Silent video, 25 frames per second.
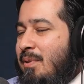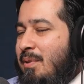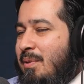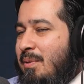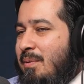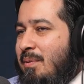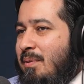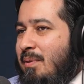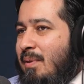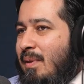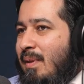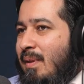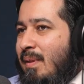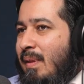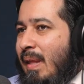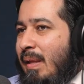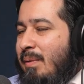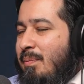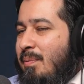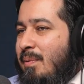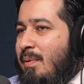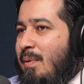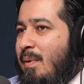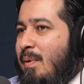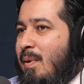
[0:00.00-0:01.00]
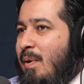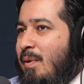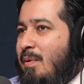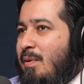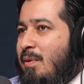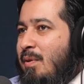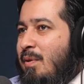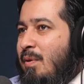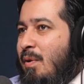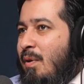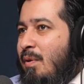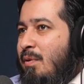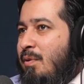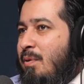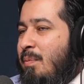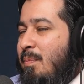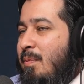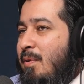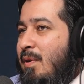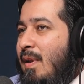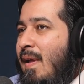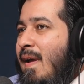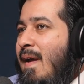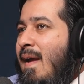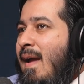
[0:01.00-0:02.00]
want to. That's what you
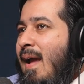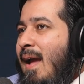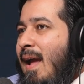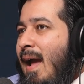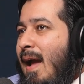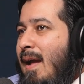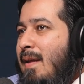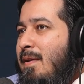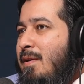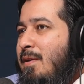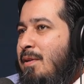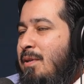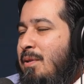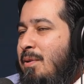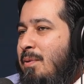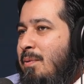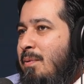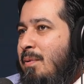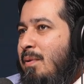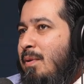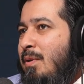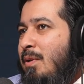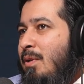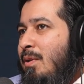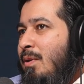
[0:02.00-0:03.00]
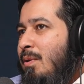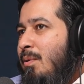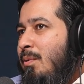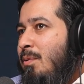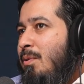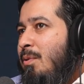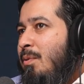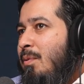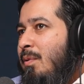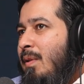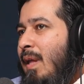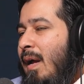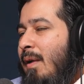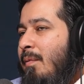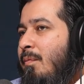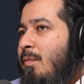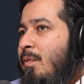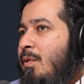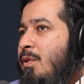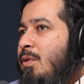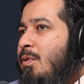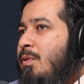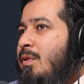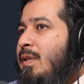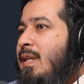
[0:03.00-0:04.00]
contribute. Do you do that
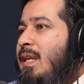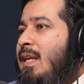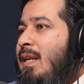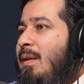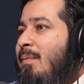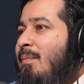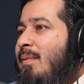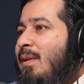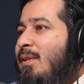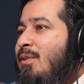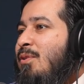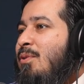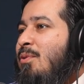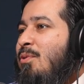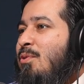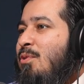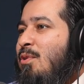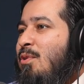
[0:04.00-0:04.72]
with your team that you